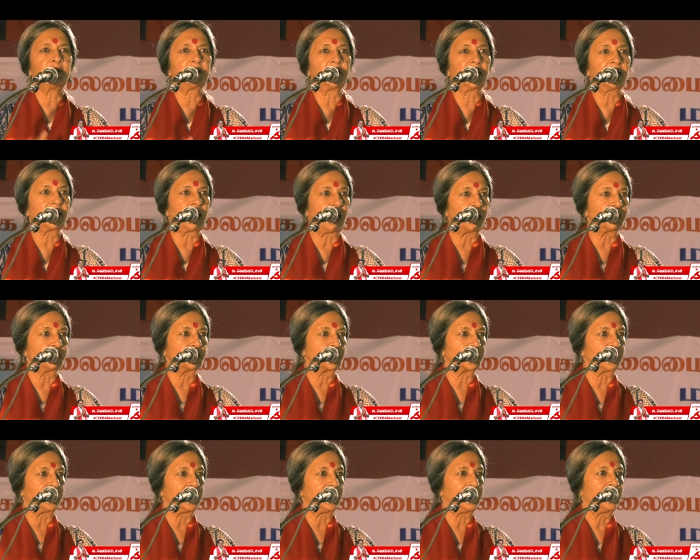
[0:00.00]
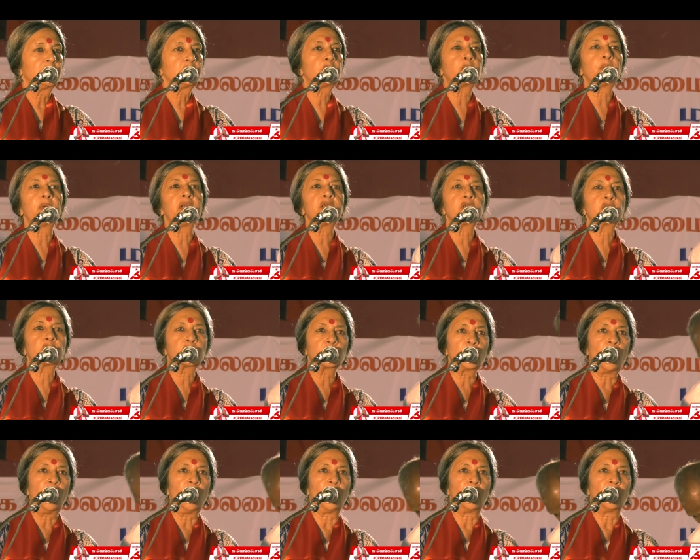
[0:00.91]
for the country to
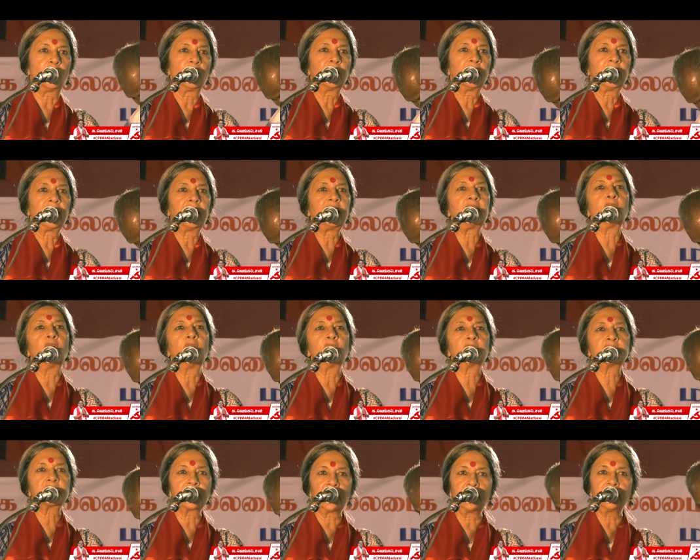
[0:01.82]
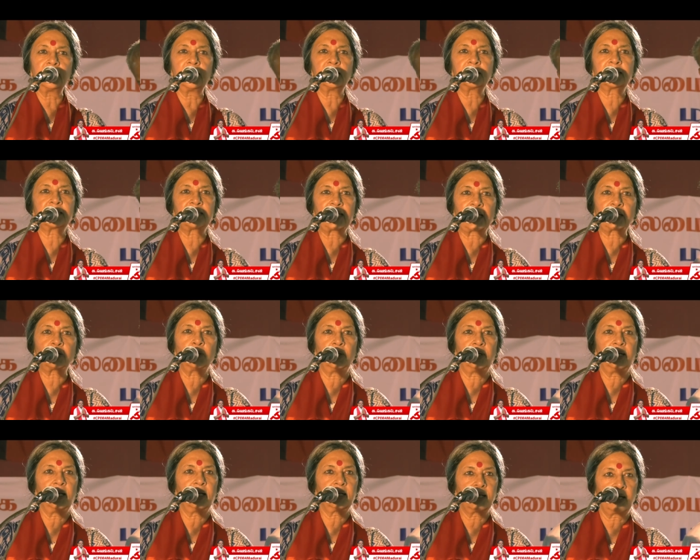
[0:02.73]
ensure an alternate
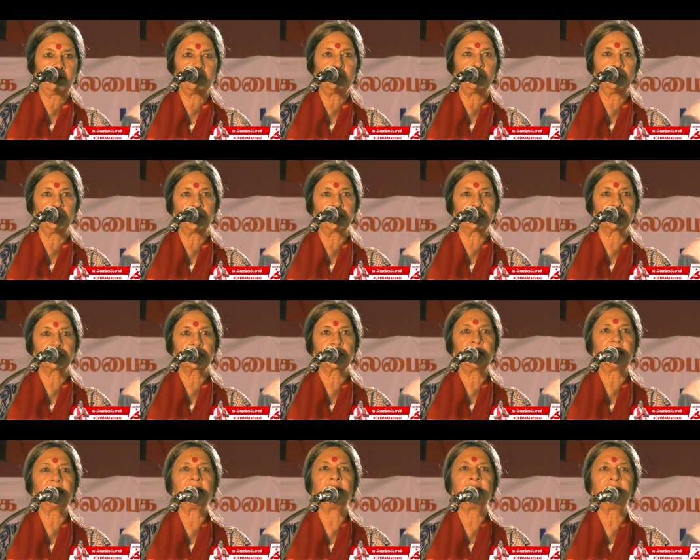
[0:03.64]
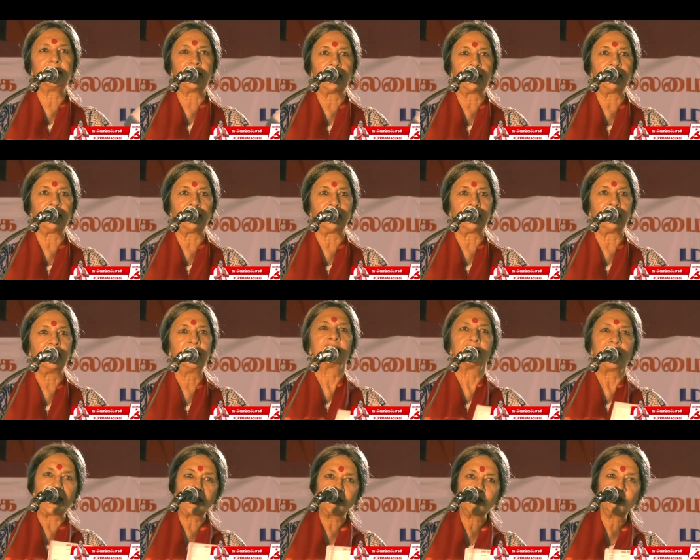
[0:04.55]
secular government in Delhi.
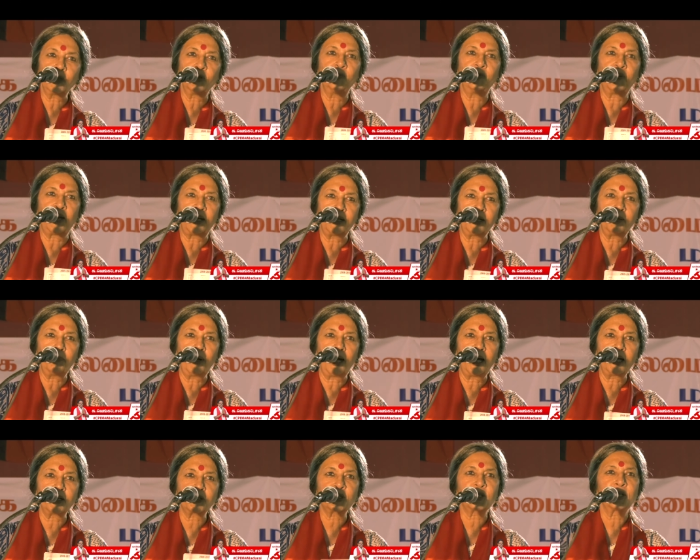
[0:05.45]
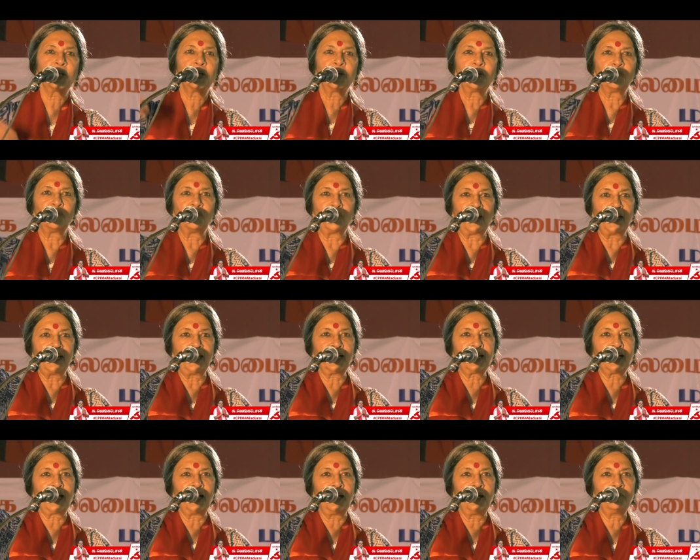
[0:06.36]
Thank you very much.
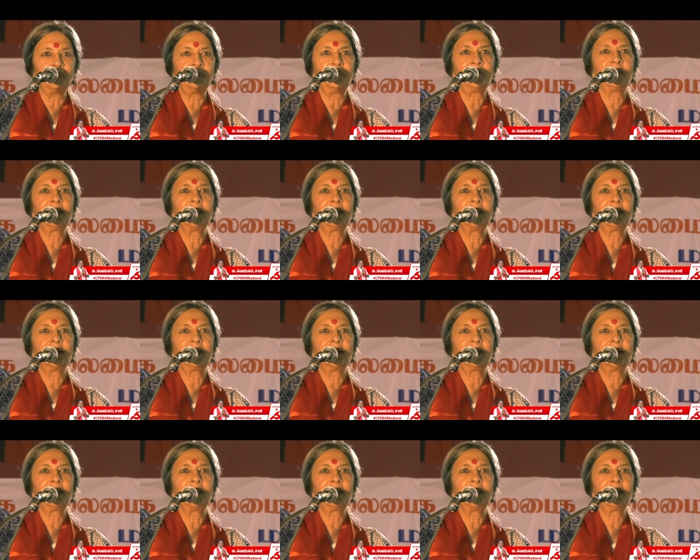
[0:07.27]
Vanakkam.